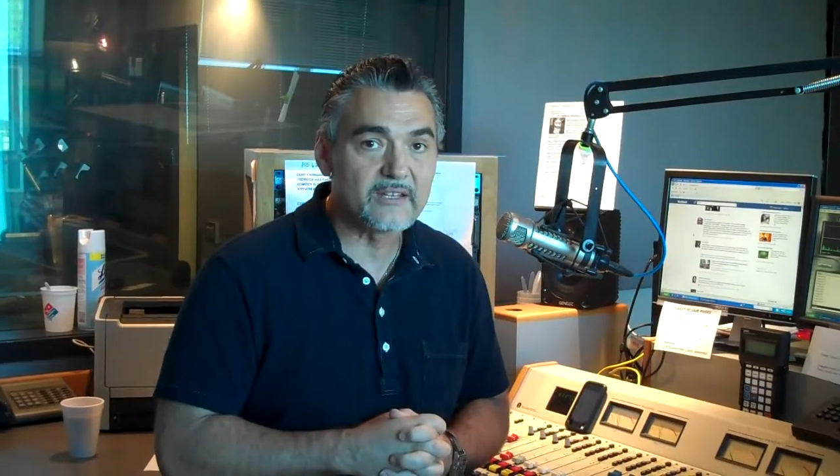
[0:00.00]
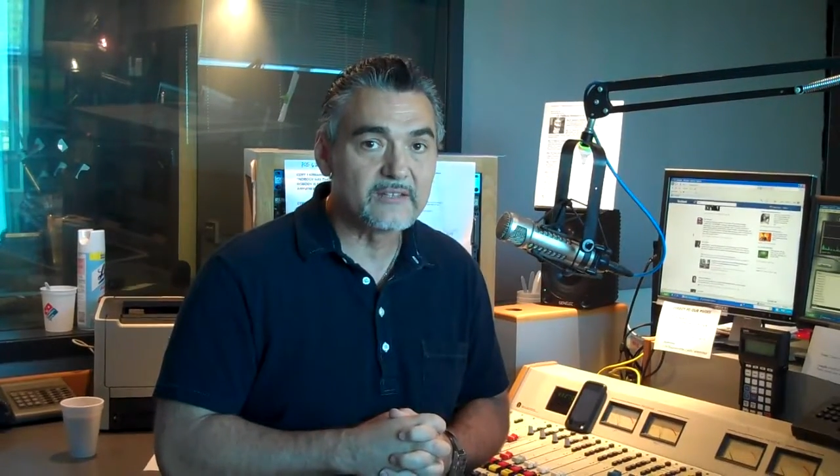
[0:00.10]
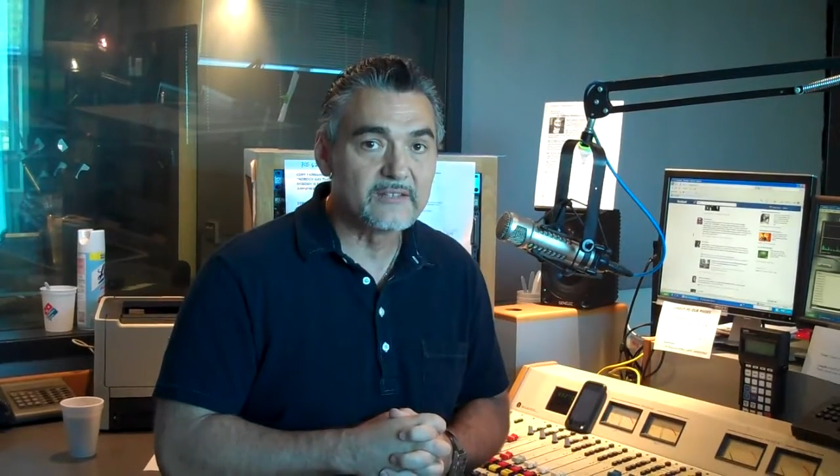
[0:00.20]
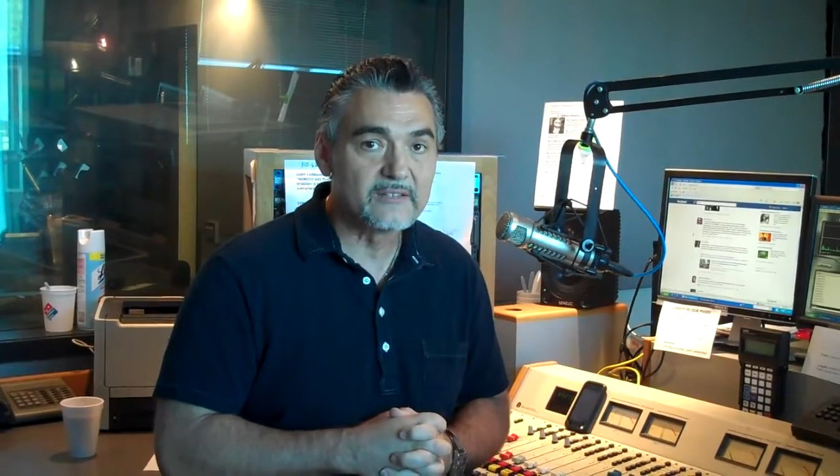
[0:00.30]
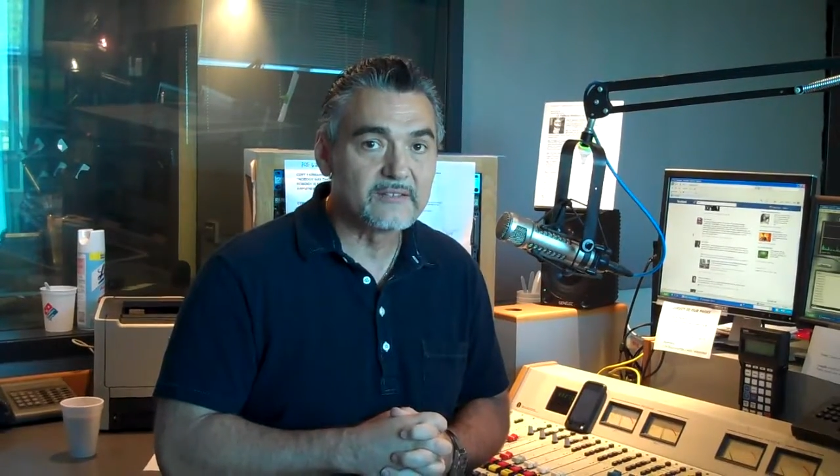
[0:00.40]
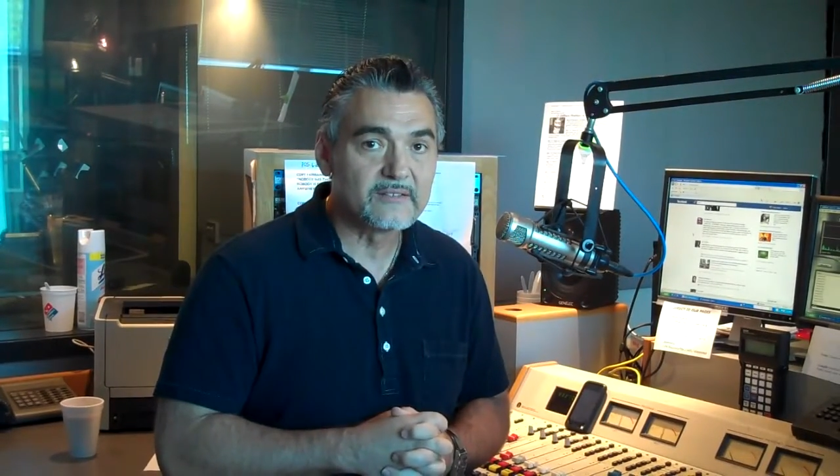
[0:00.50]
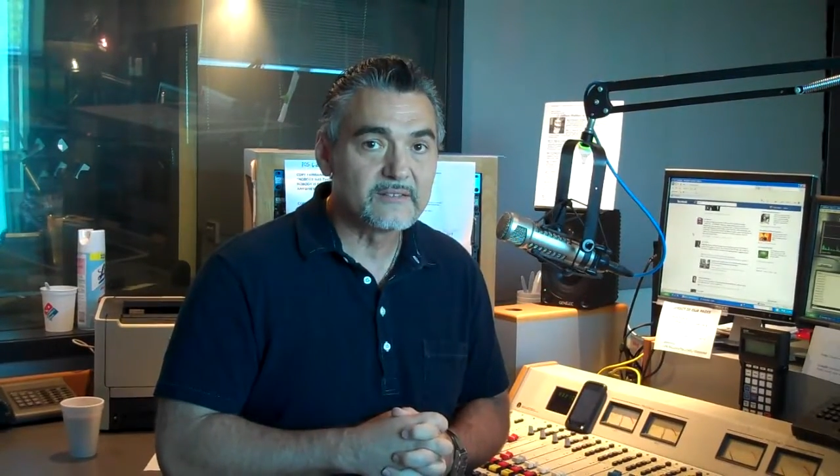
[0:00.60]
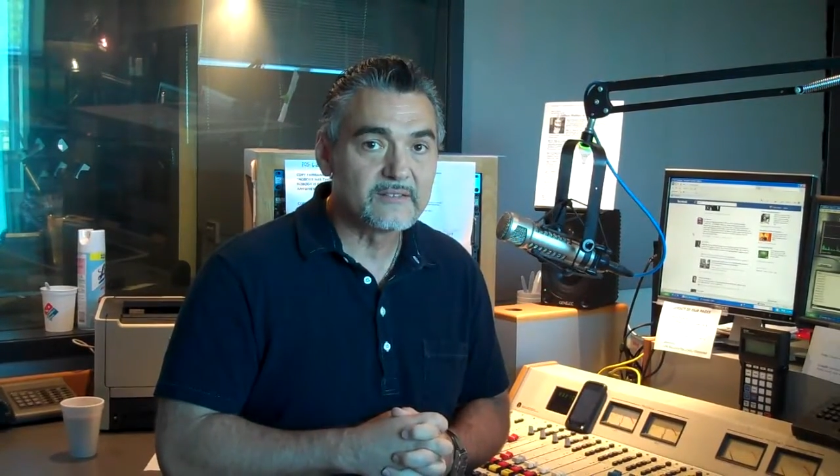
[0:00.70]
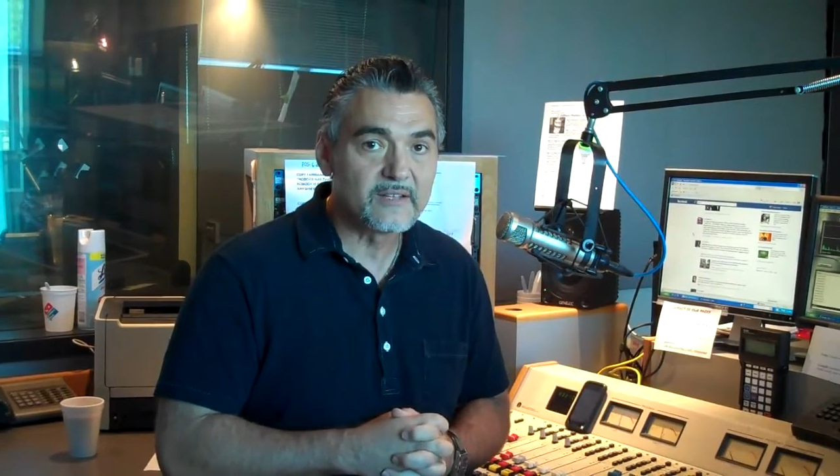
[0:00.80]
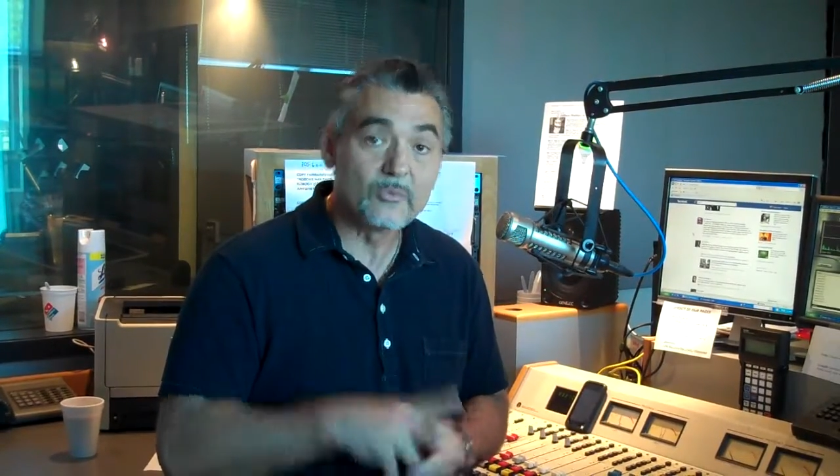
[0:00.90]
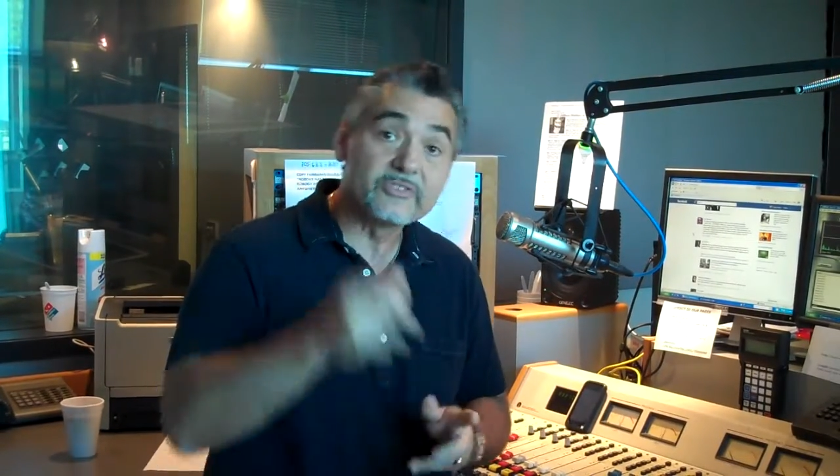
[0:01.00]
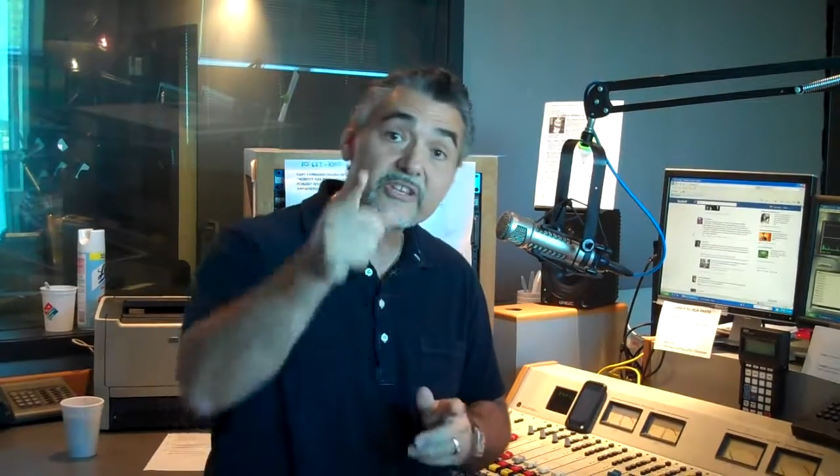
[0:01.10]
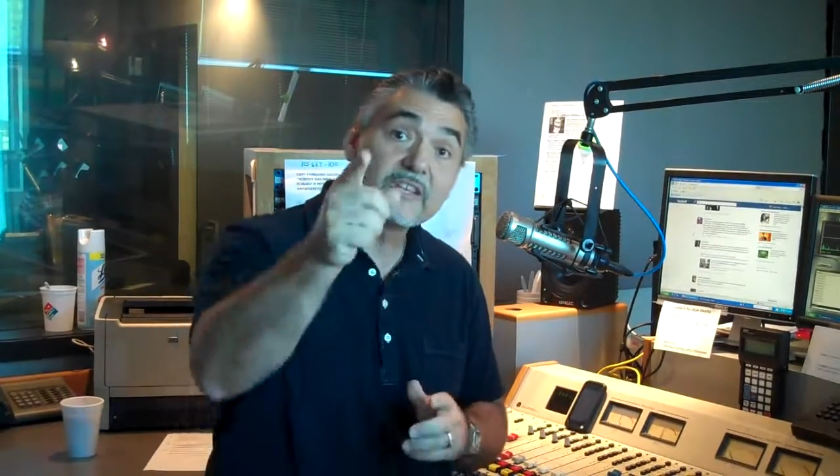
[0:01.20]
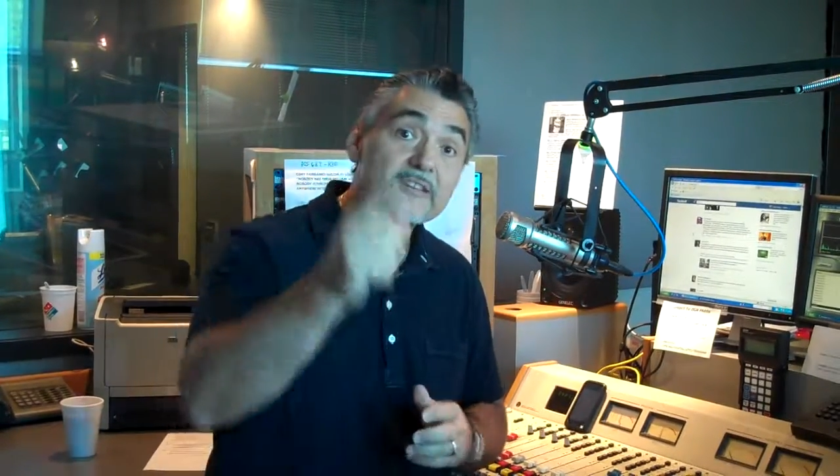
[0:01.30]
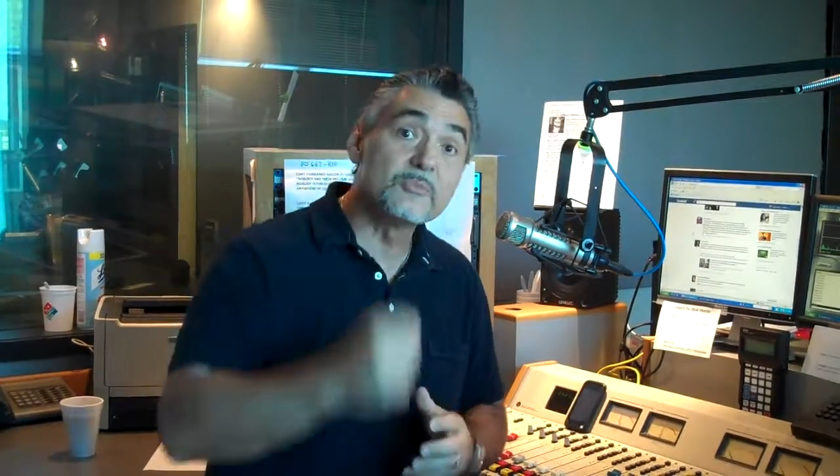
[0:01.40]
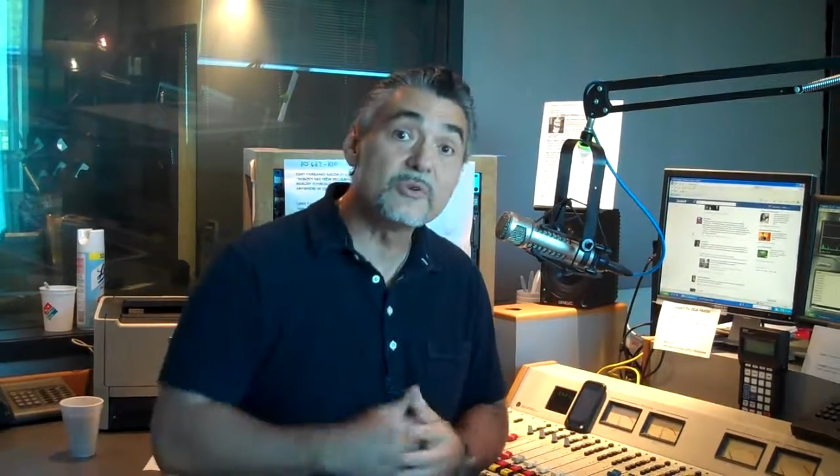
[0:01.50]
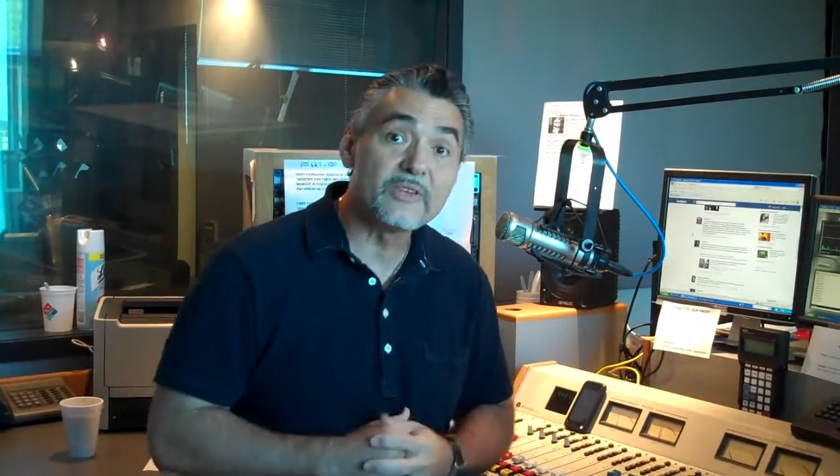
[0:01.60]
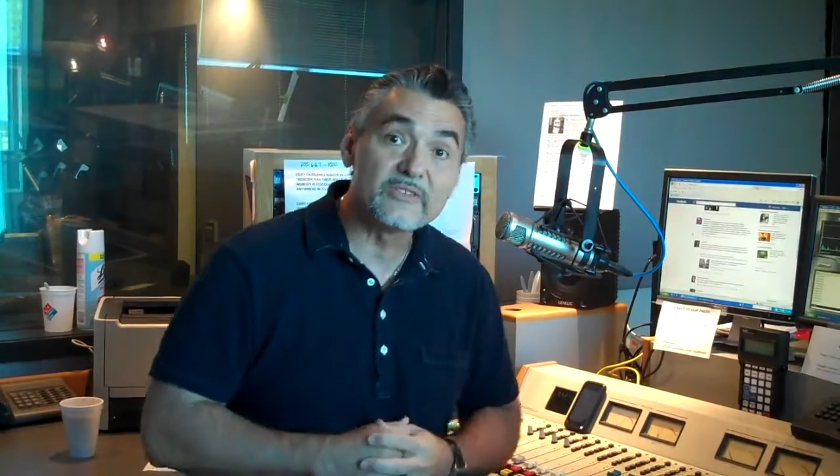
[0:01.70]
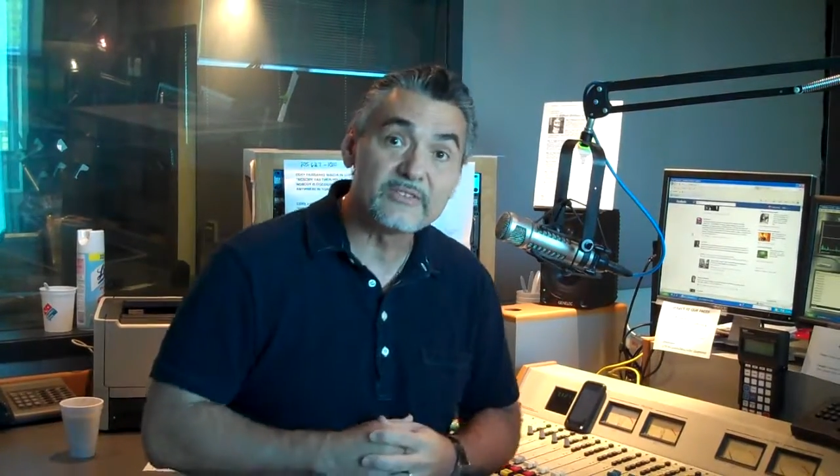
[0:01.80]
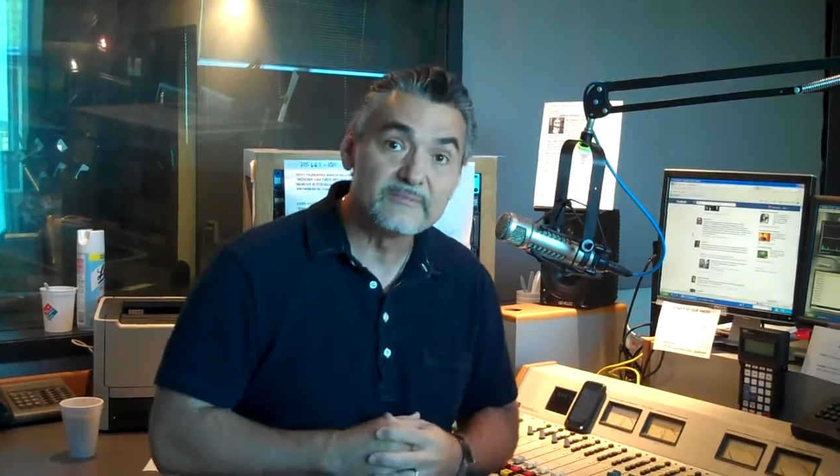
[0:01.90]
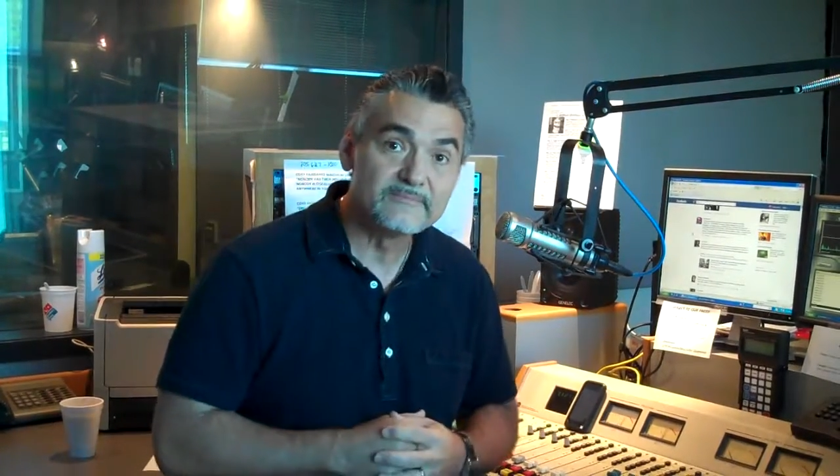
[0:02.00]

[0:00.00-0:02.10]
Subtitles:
it, and we'll see you at the movies.